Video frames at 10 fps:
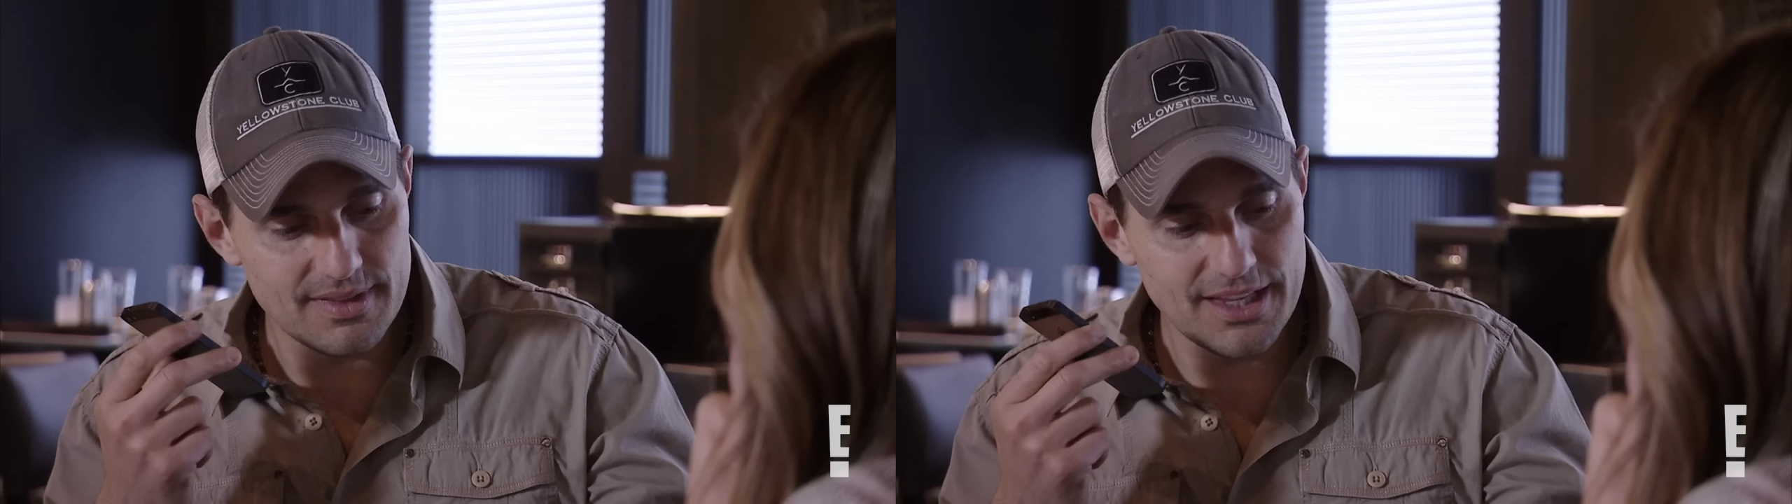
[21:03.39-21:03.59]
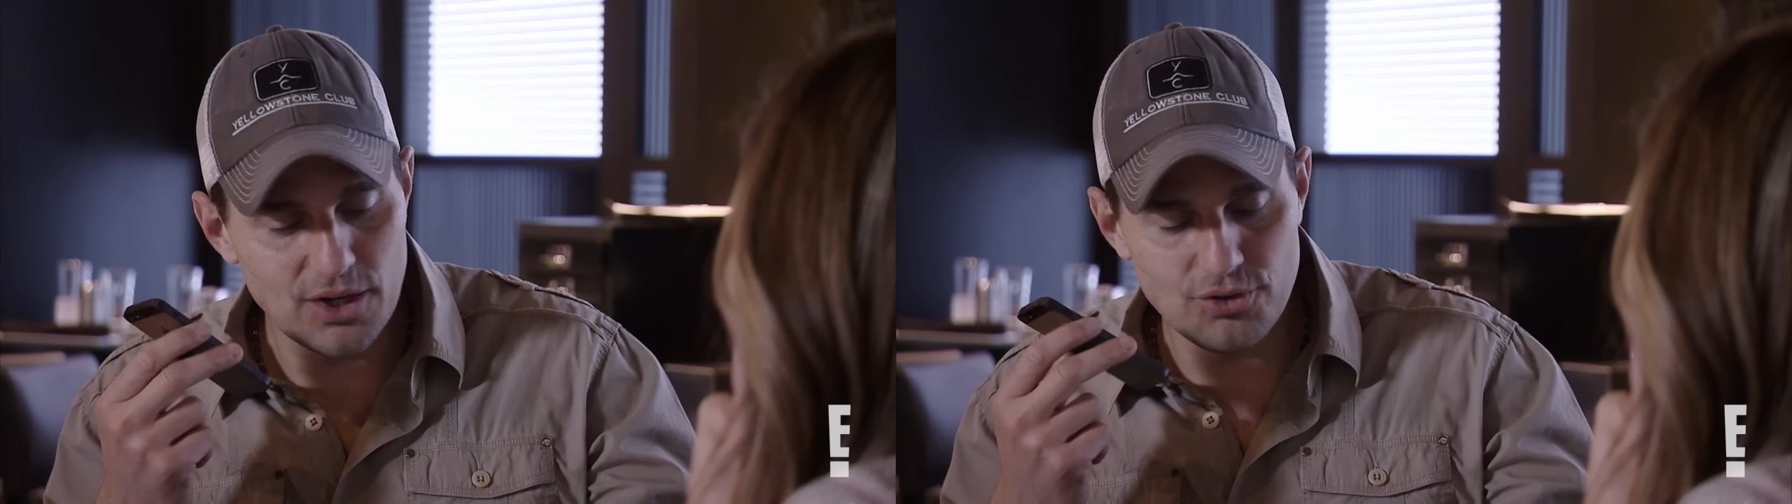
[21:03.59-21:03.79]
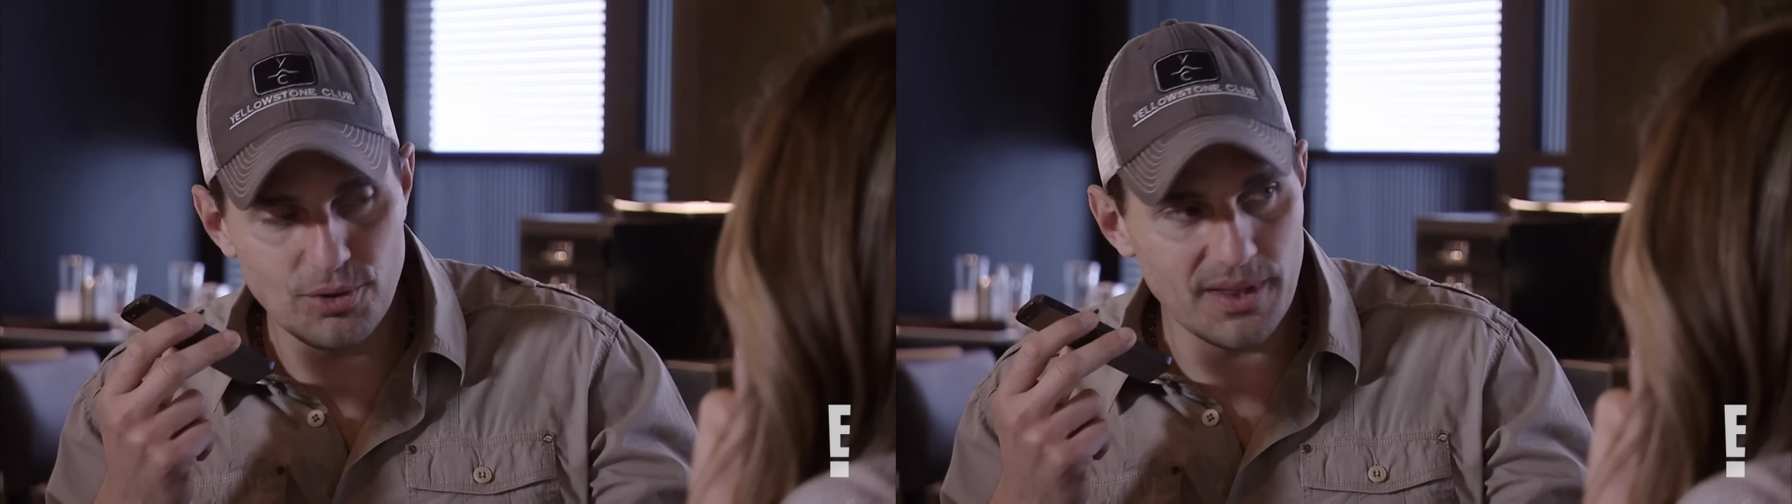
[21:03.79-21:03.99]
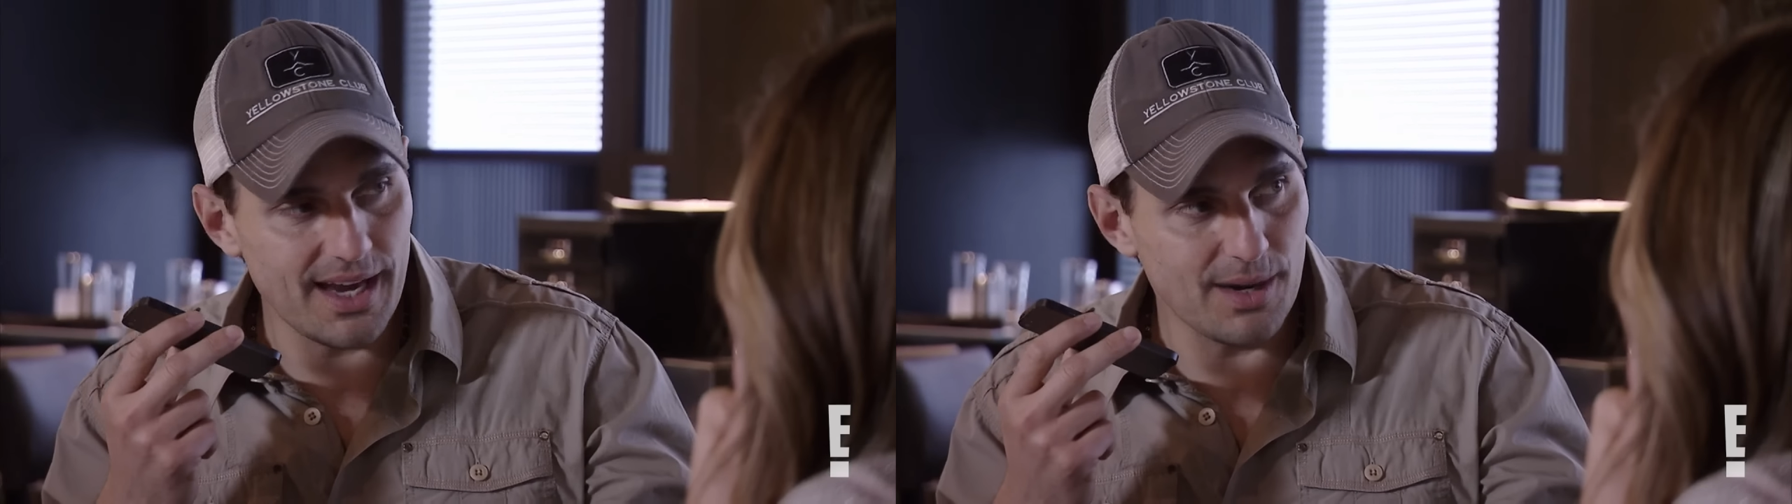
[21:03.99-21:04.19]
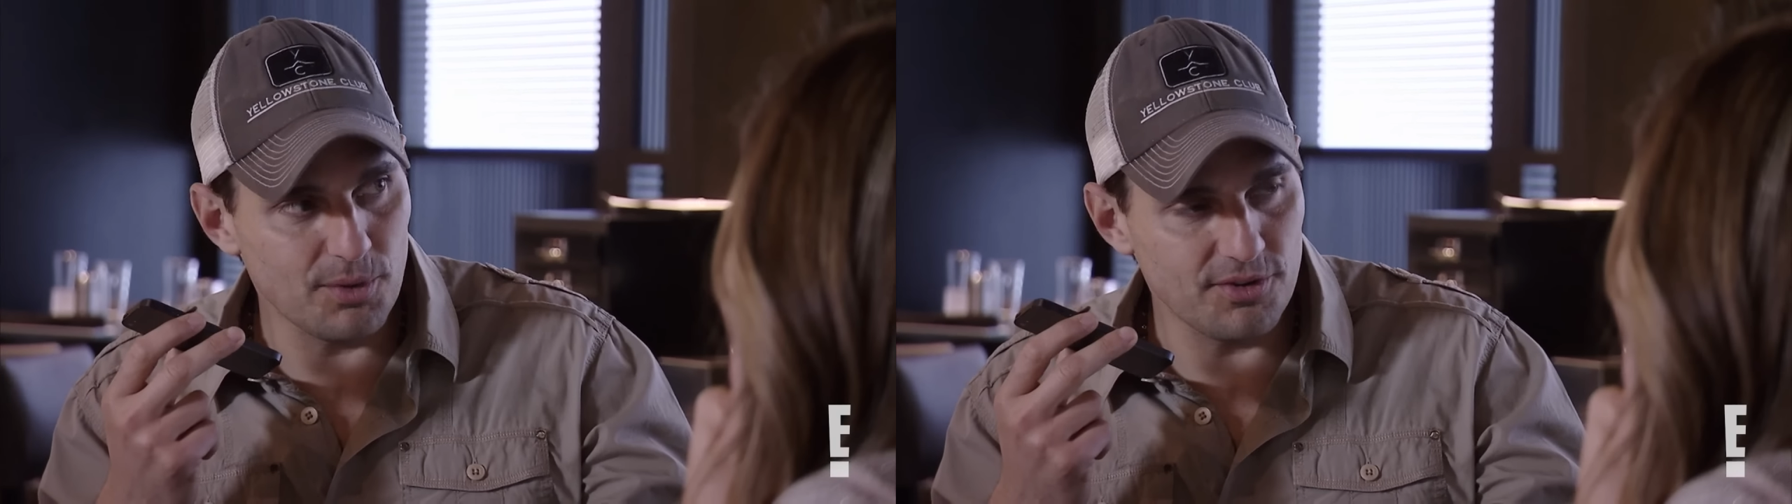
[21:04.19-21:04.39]
You know, Juliana
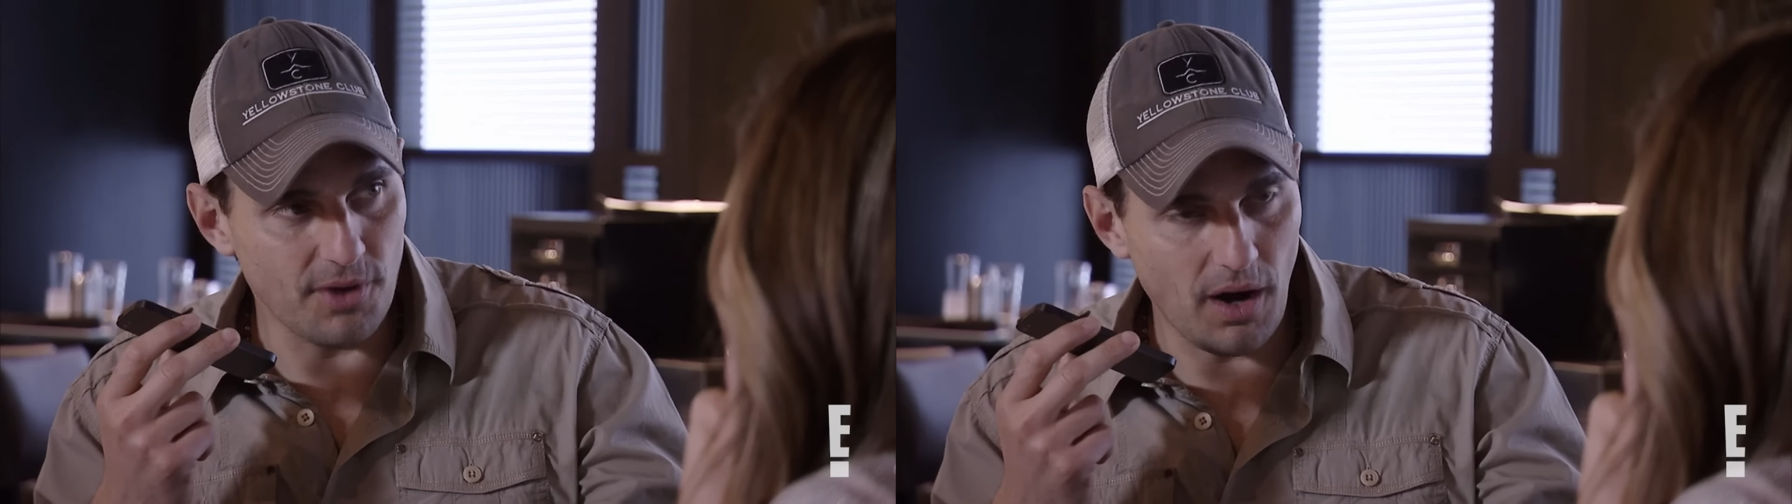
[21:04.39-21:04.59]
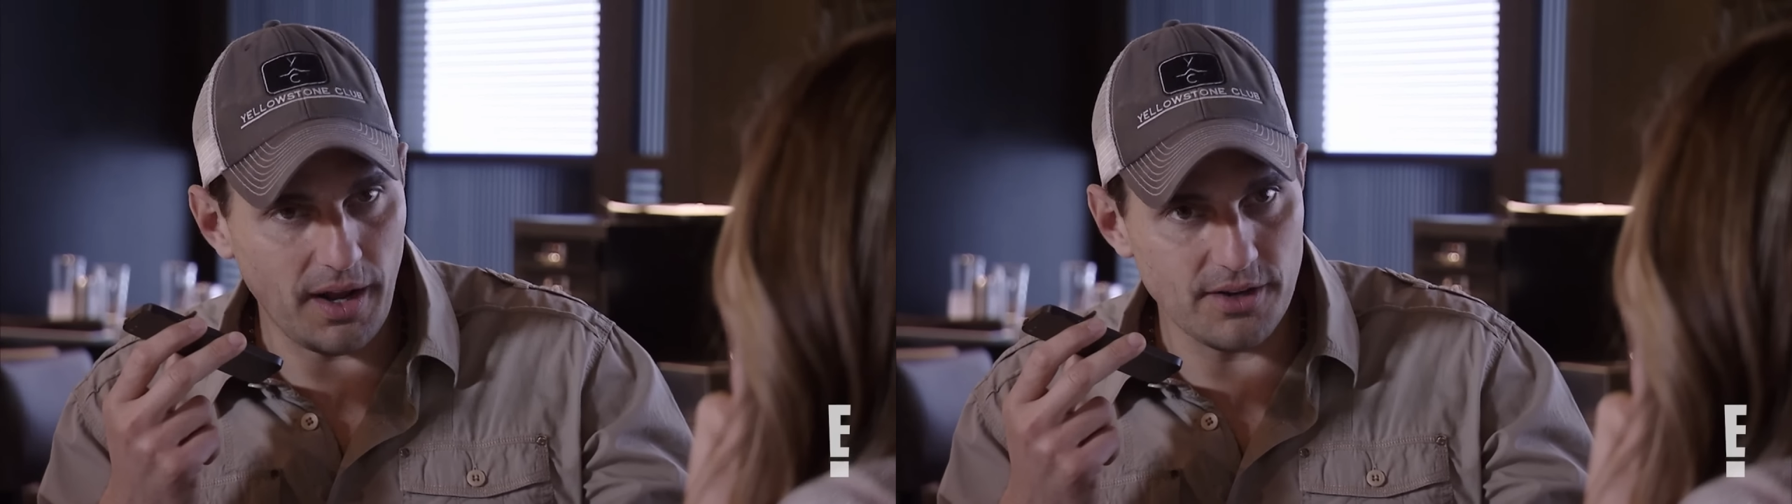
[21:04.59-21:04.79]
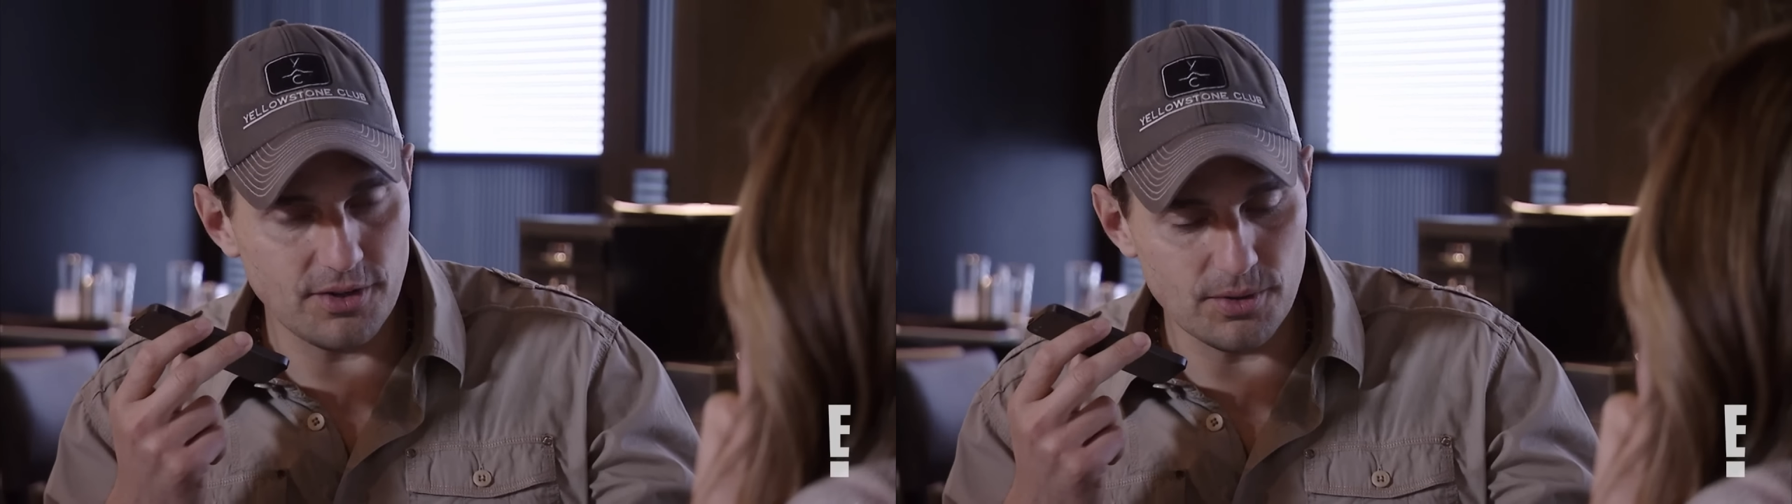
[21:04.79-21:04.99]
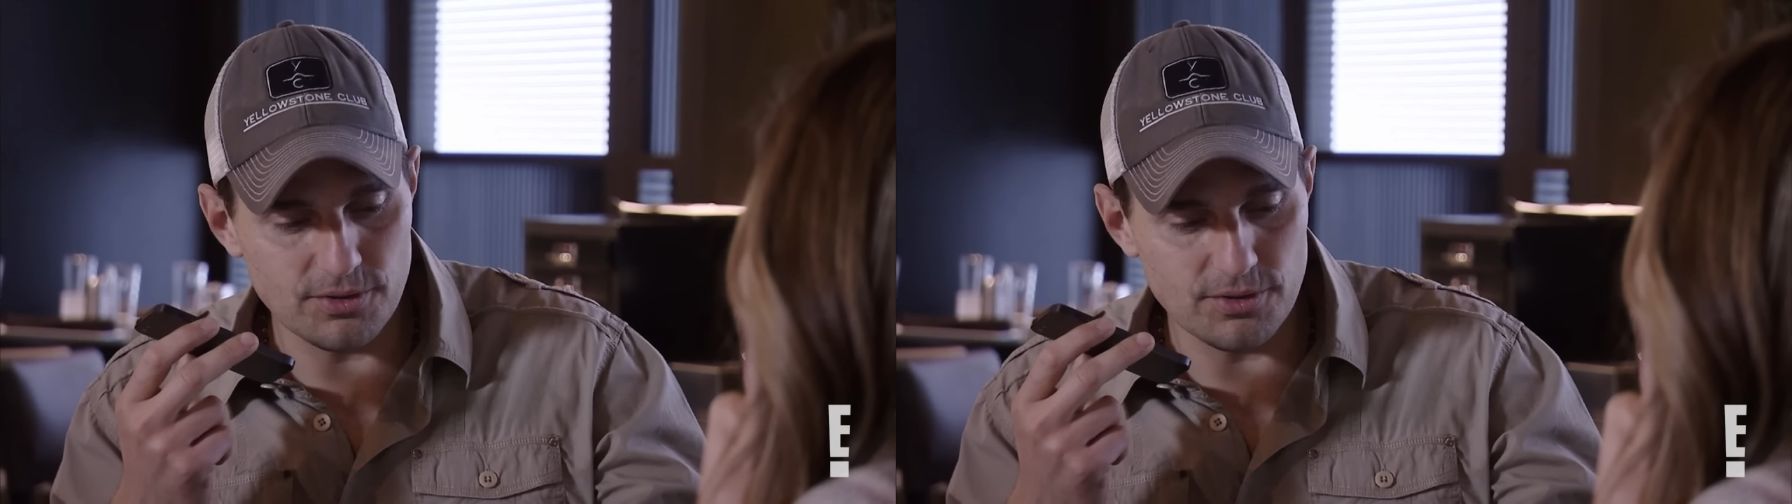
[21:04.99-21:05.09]
and I were just talking too.